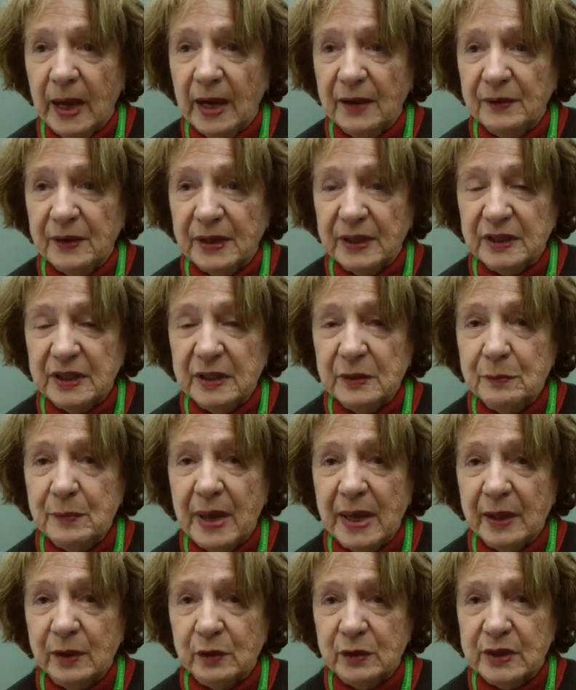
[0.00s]
I think it didn't
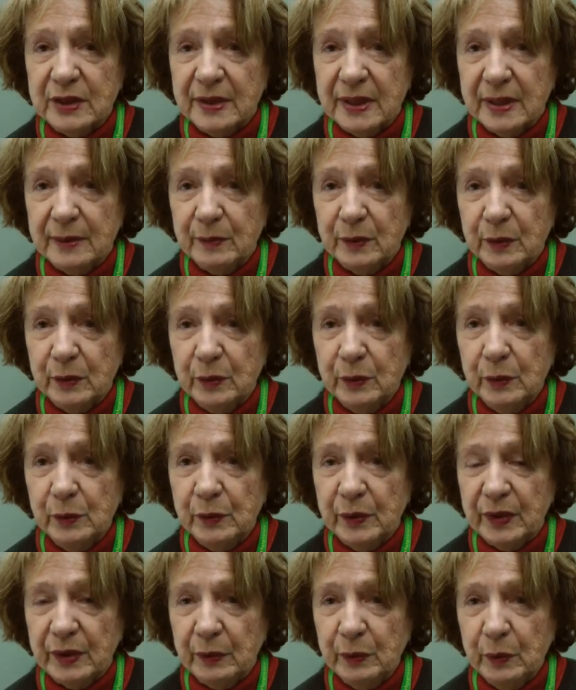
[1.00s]
matter to them
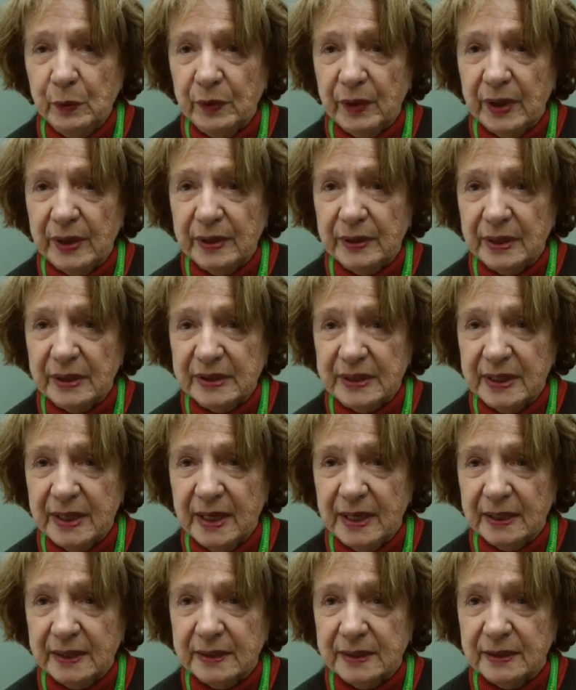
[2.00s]
who they
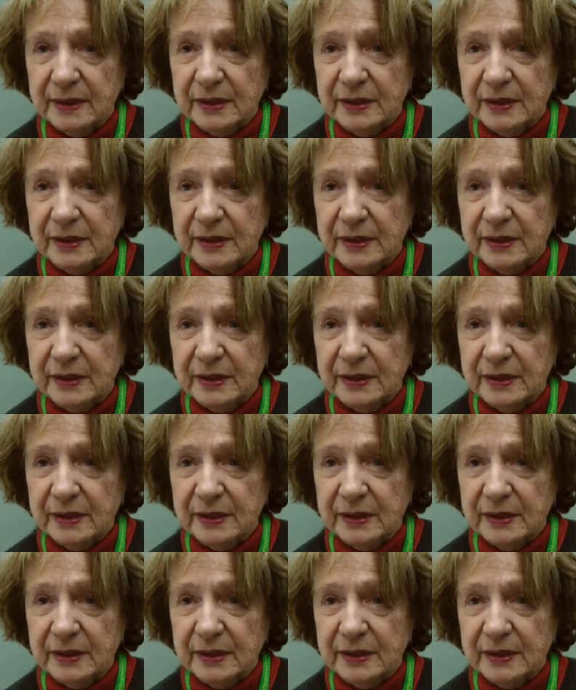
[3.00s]
attacked,